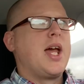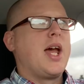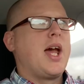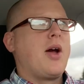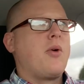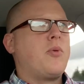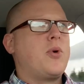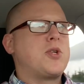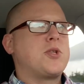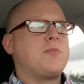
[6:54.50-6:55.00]

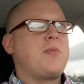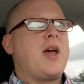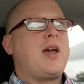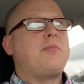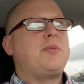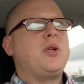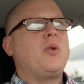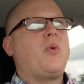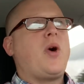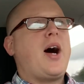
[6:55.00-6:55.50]
which may
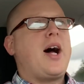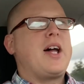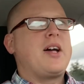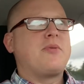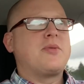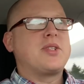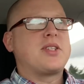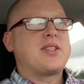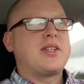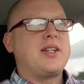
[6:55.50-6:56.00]
be why
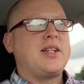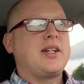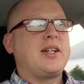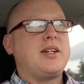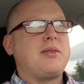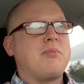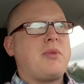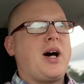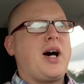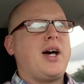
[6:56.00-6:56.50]
it was sitting
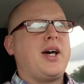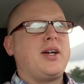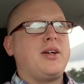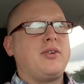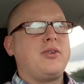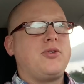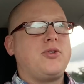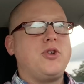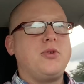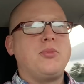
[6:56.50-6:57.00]
in my
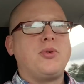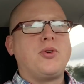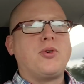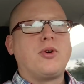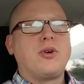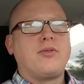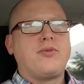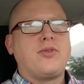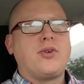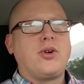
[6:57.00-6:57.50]

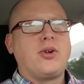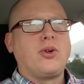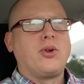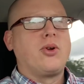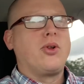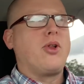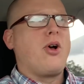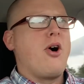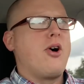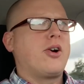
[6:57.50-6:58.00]
humidor for a
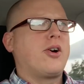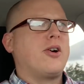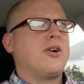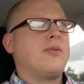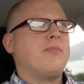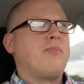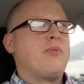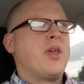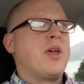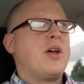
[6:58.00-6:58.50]
little longer.